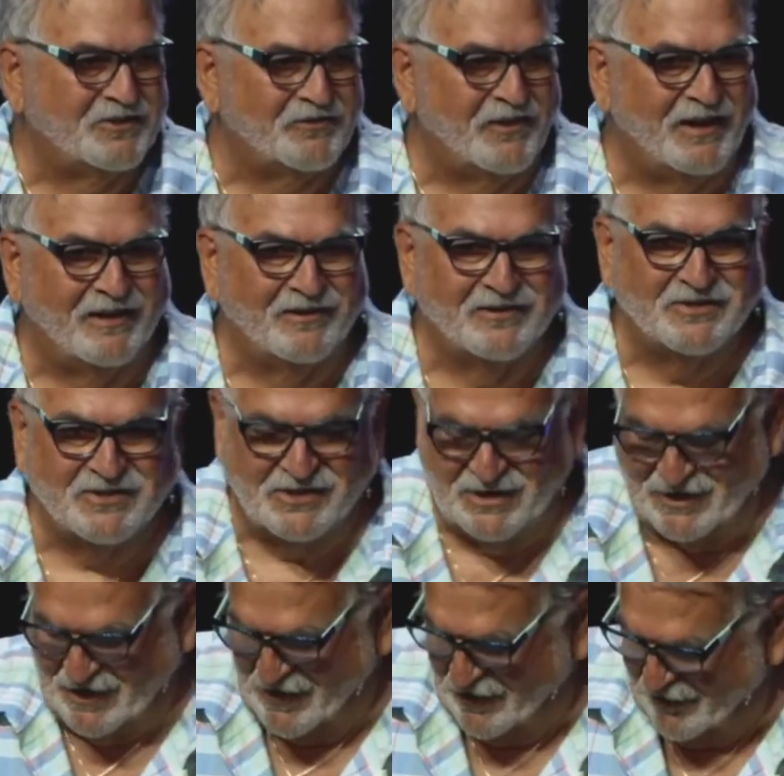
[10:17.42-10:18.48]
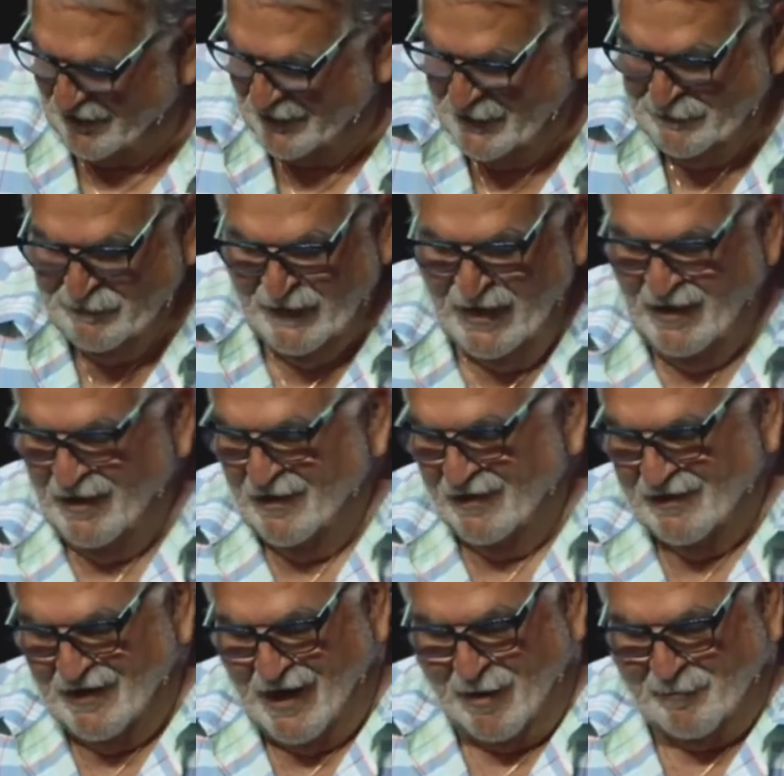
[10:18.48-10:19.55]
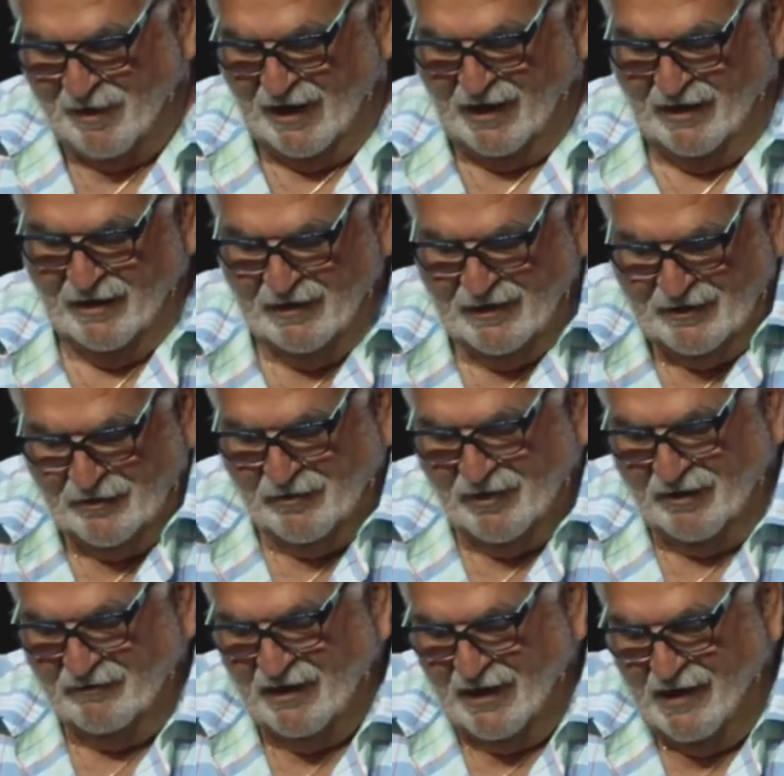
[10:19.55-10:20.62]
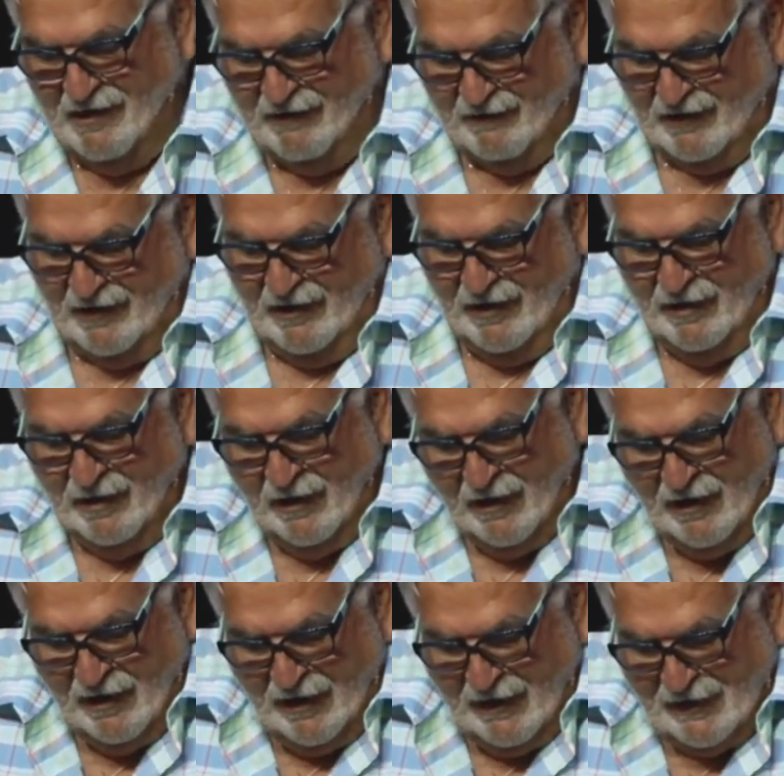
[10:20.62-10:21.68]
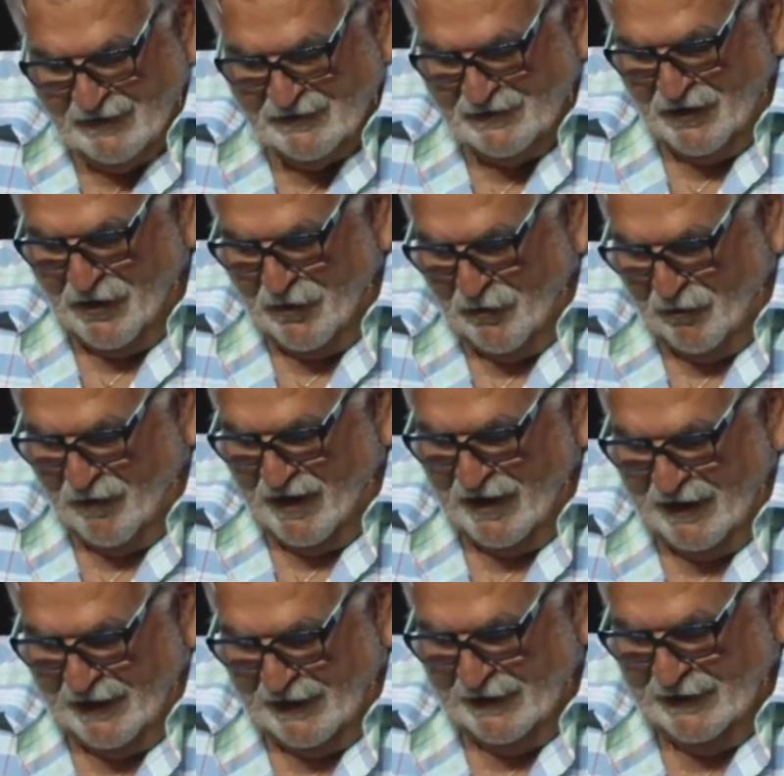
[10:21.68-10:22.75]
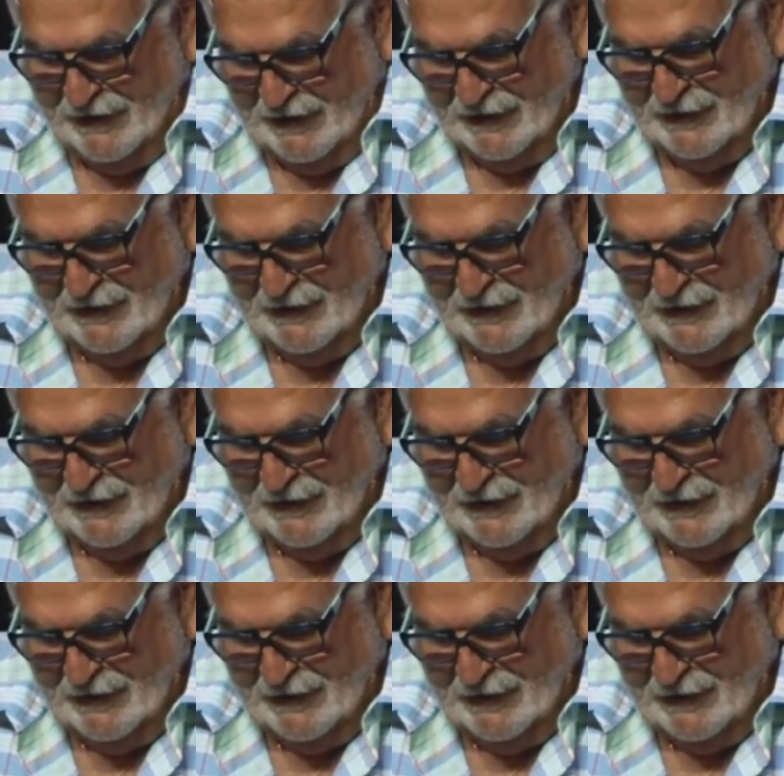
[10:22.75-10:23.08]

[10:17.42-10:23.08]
his fingers, you know. Not me. You don't even hear it. So